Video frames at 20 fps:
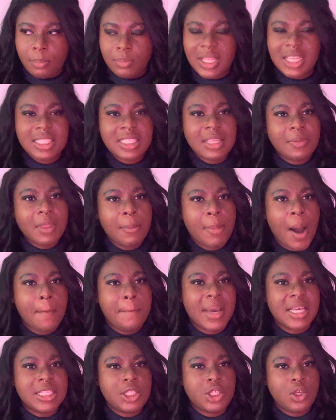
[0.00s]
there's something about
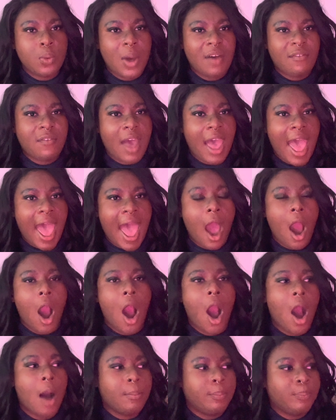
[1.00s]
best you ever had.
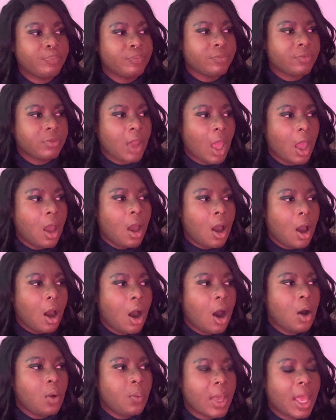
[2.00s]
Um,
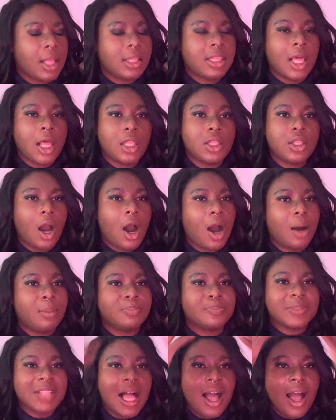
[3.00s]
oh, wait, the, the, um,
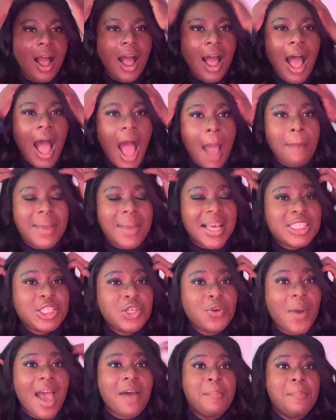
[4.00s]
best you,
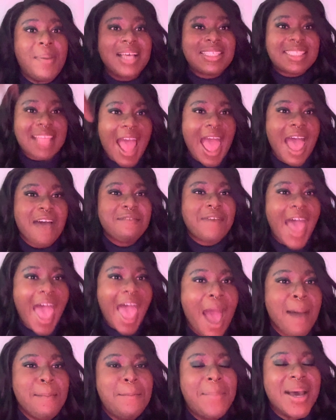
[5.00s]
best I ever
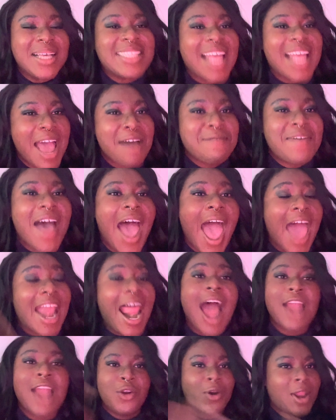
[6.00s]
had, best I ever had.
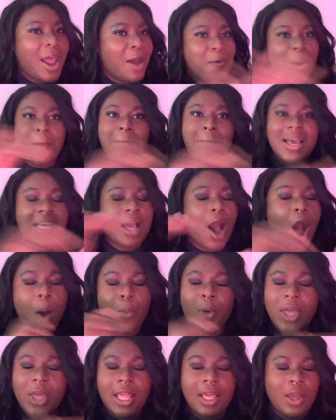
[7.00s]
I know that one, but, um,
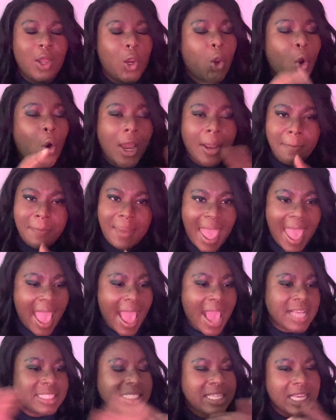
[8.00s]
with Lloyd
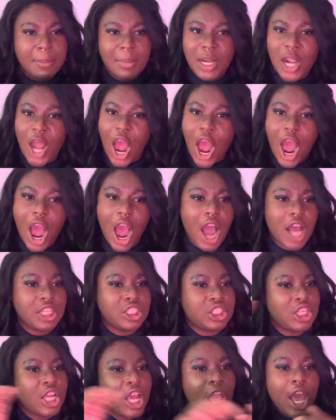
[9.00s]
Banks, Nicki
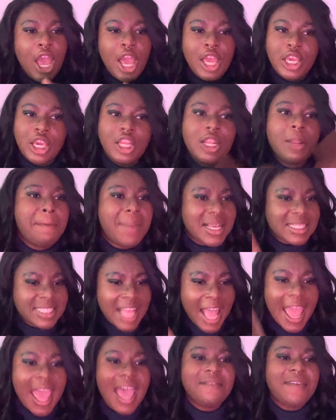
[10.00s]
Minaj, you're the best I
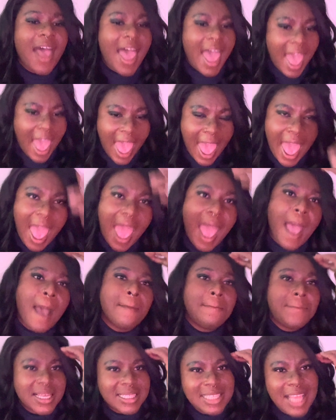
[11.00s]
ever had,
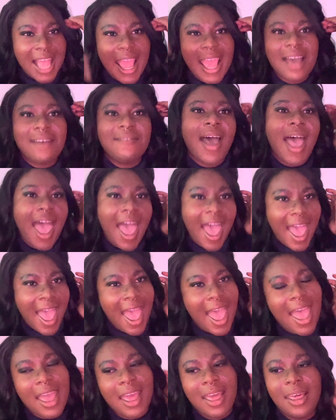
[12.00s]
best I ever
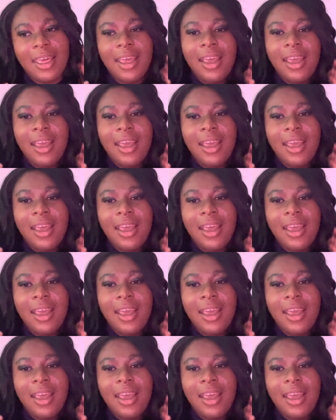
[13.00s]
had,